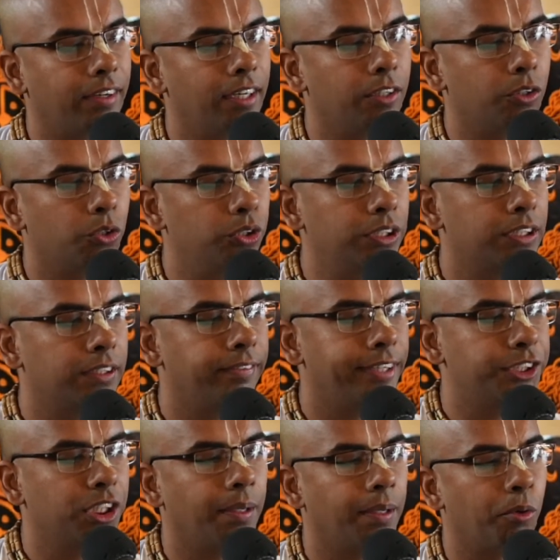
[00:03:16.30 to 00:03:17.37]
quotes where
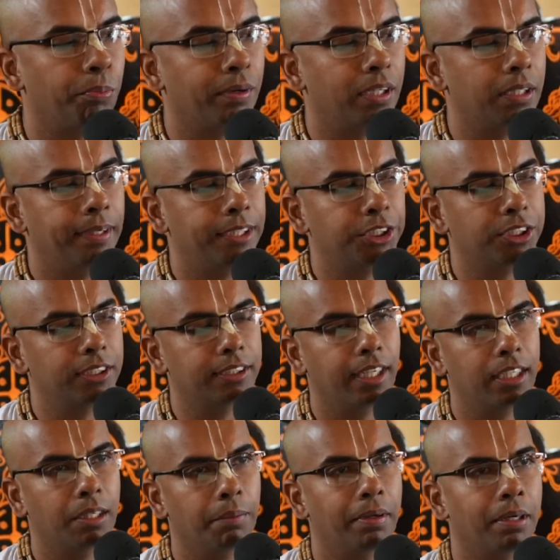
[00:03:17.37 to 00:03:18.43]
Srila Prabhupada mentions
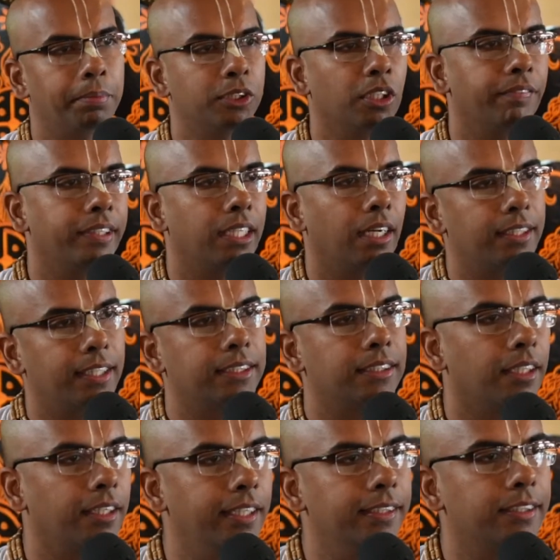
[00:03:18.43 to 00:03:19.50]
that the purpose of Vedantic
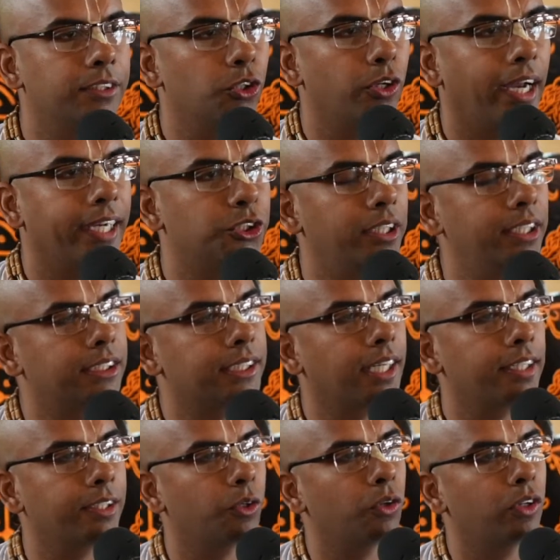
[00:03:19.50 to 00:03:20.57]
study is to actually
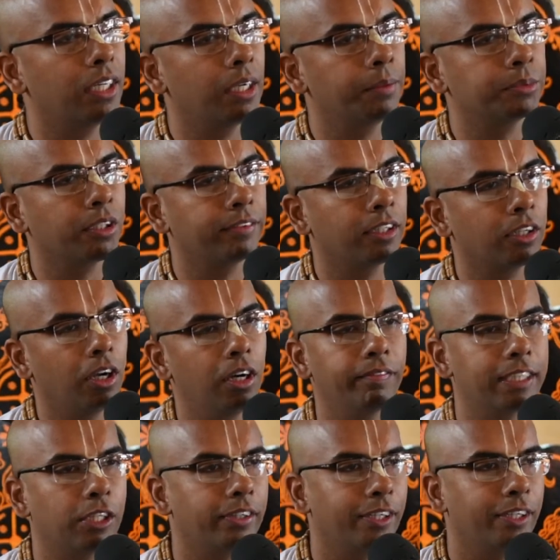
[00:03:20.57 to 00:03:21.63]
chant the holy names of the Lord
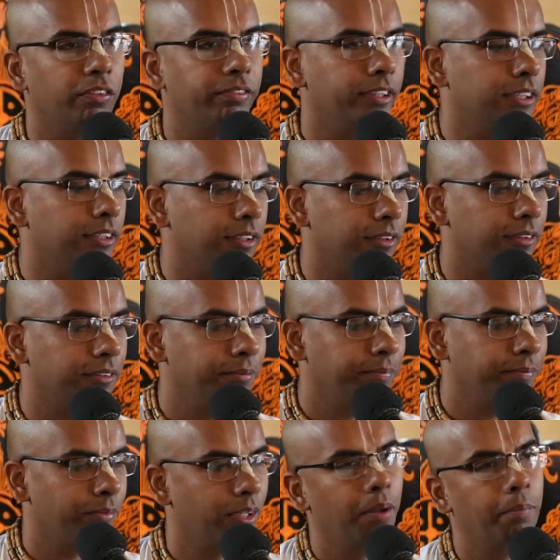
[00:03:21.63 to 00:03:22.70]
without any offenses,
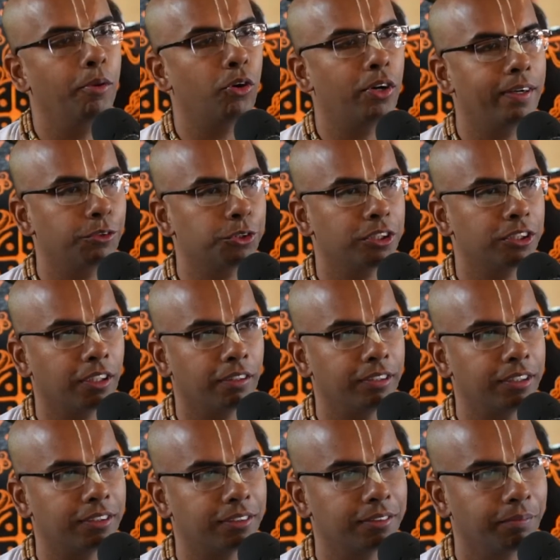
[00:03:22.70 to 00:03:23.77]
pure devotional
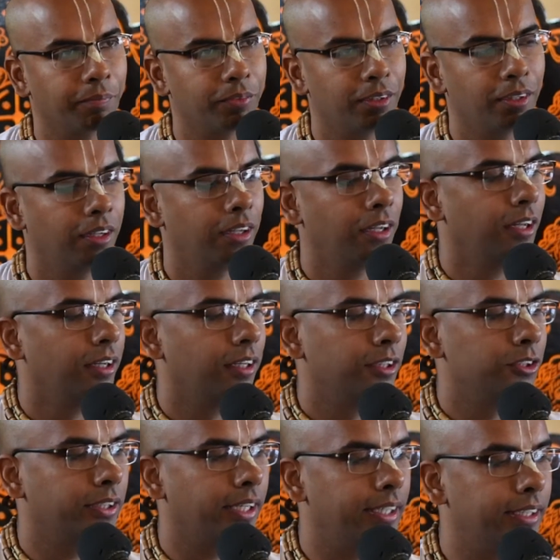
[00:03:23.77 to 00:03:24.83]
service.
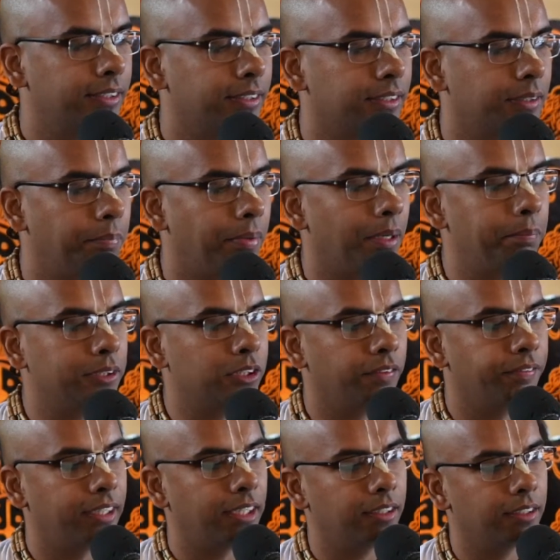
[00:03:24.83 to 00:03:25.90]
So that is the purpose of
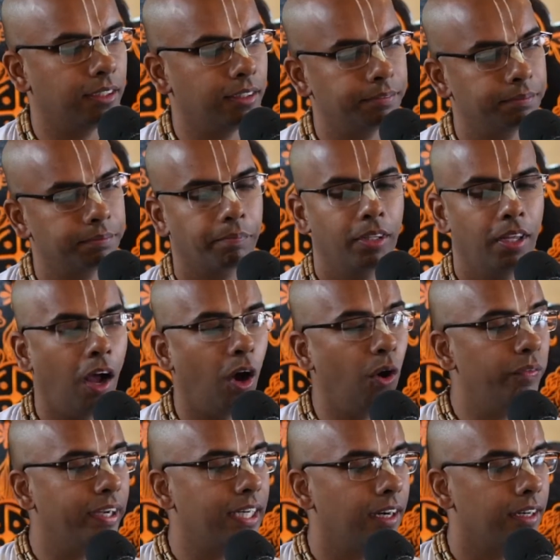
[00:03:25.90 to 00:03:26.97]
Vedanta. How
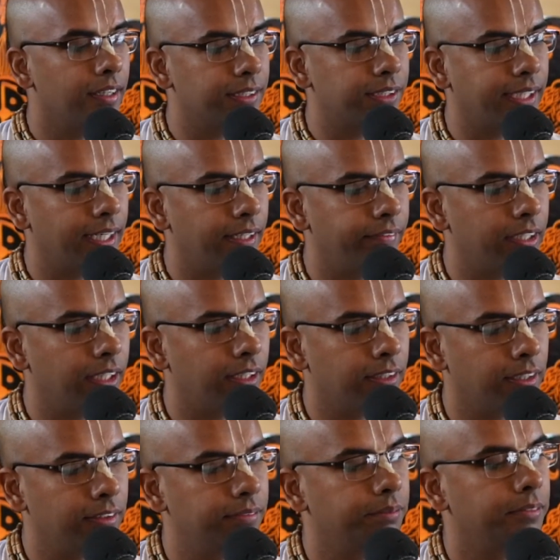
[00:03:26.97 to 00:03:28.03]
we can understand
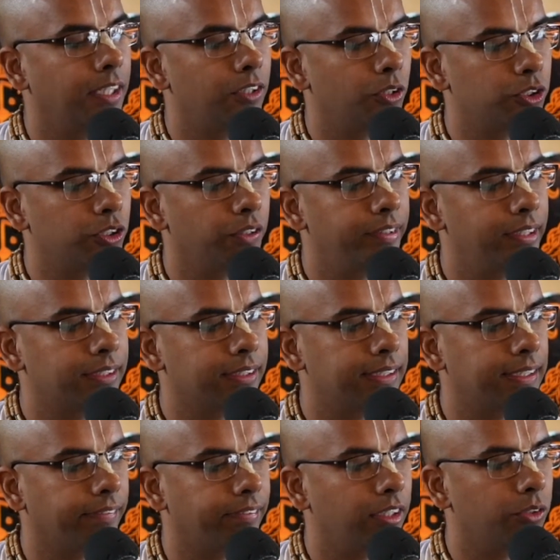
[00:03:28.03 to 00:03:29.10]
Vedanta, that also we discussed
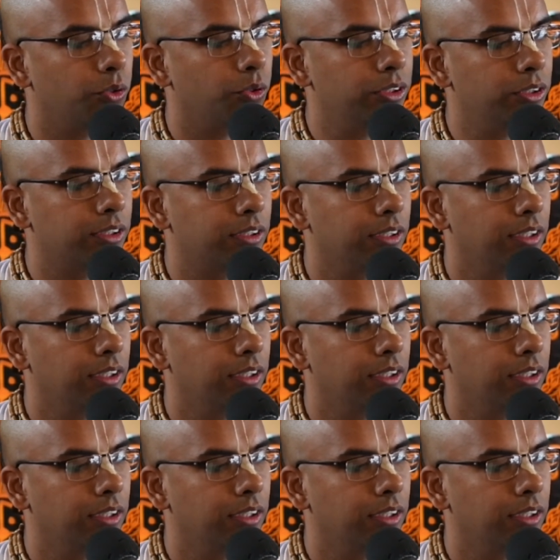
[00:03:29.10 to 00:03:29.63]
several quotes.